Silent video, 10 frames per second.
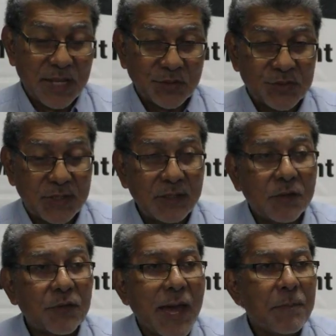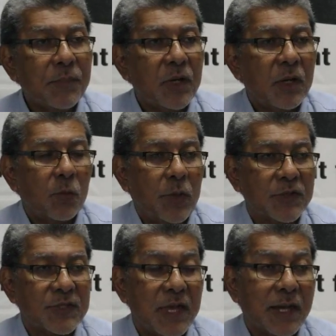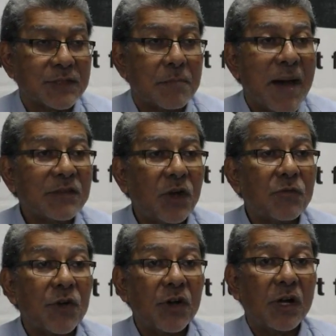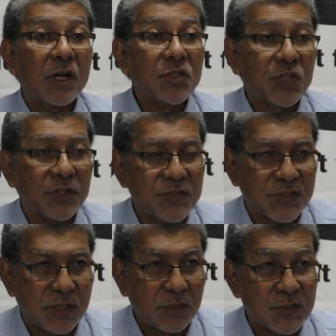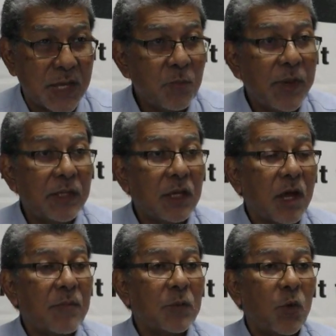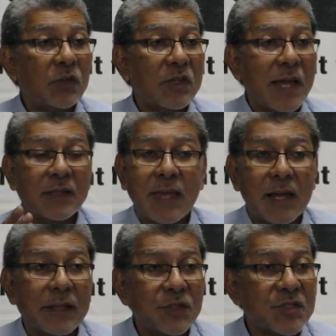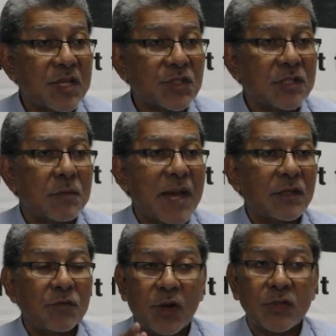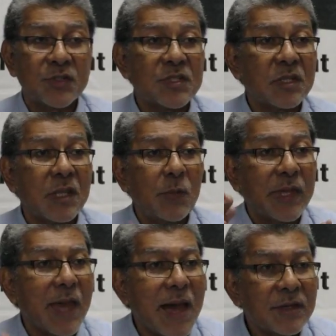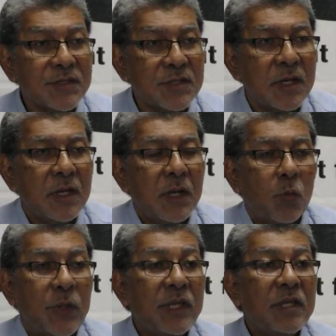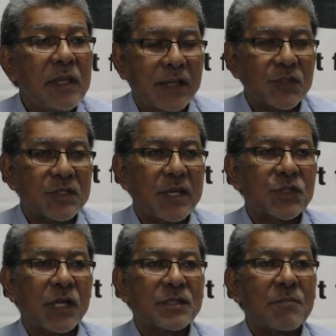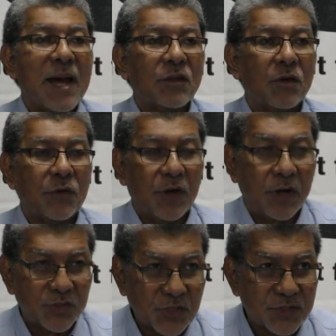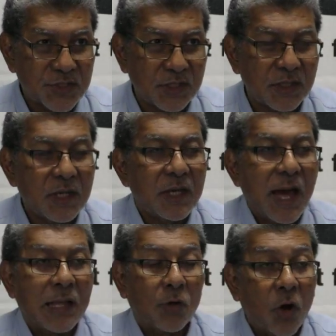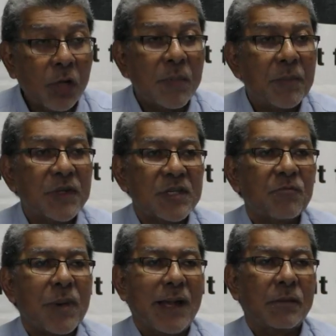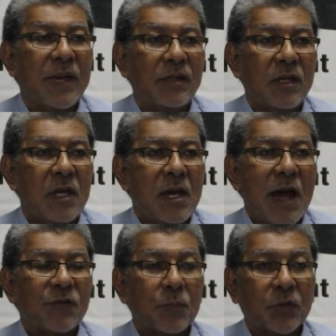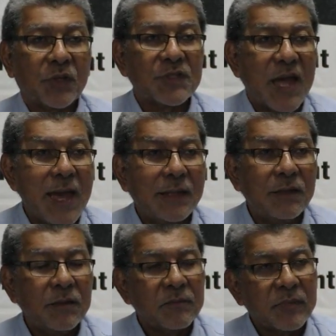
a legislative gap, we are saying as a matter of urgency, in the same way the government wanted anti-gang legislation as a matter of urgency to deal with gangs, we need legislation as a matter of urgency. And all members of parliament have to put aside